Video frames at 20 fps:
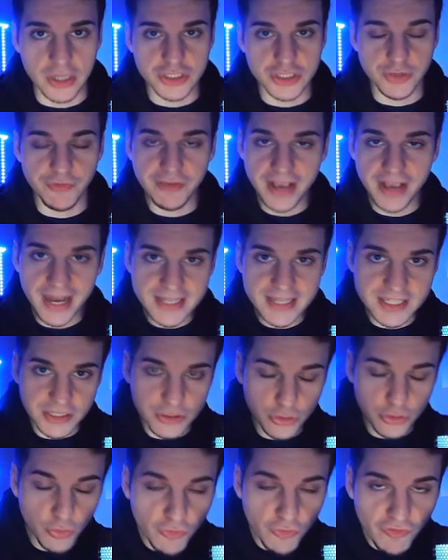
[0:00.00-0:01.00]
So if you guys
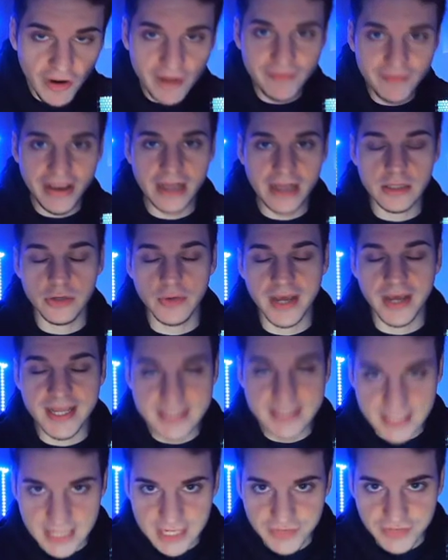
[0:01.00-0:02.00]
do find value in
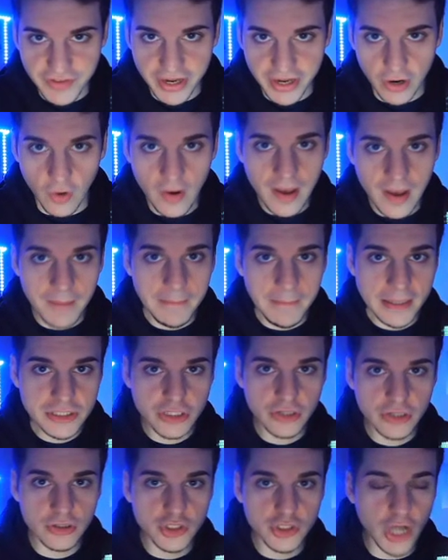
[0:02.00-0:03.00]
today's video, make
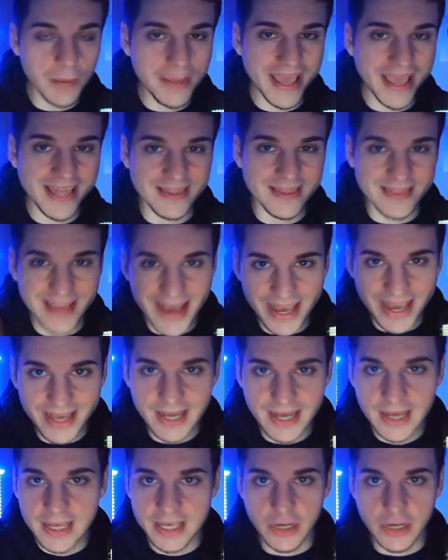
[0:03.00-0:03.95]
sure to drop a like.